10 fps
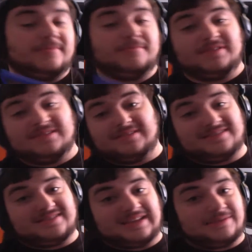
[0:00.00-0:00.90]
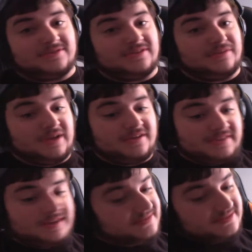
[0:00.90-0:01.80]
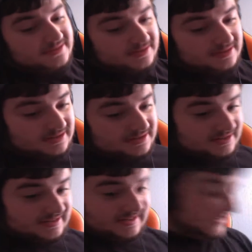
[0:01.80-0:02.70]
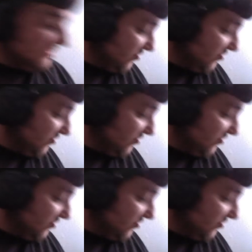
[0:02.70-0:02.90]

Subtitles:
But the disc is absolutely perfect. The disc is really,